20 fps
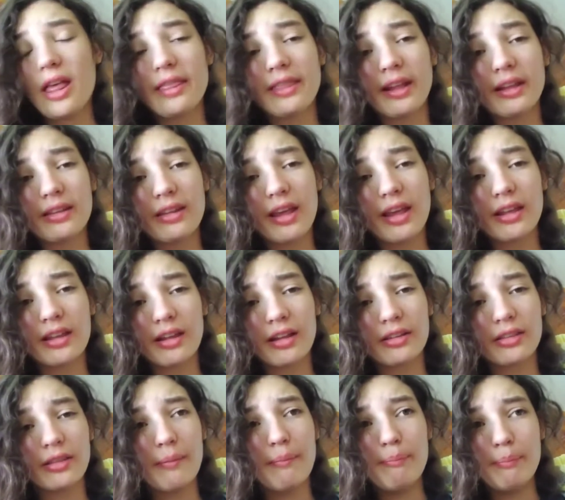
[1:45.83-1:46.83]
That's like
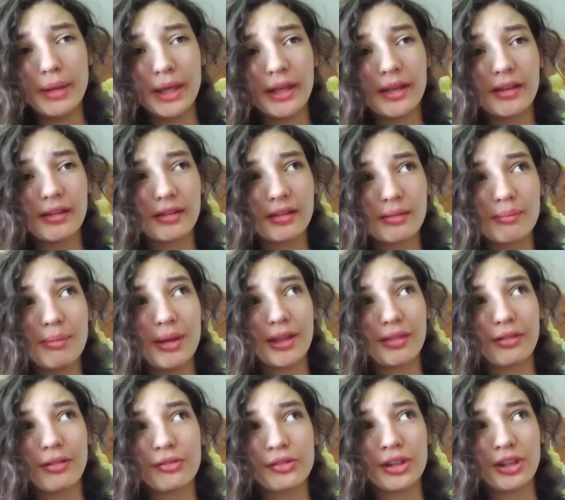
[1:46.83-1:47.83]
the biggest
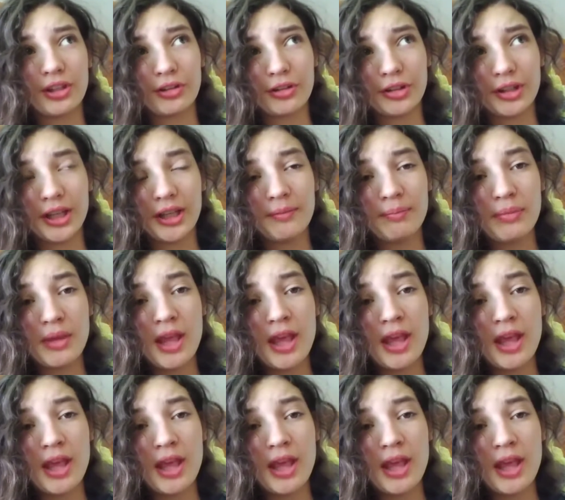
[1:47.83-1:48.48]
myth on the internet.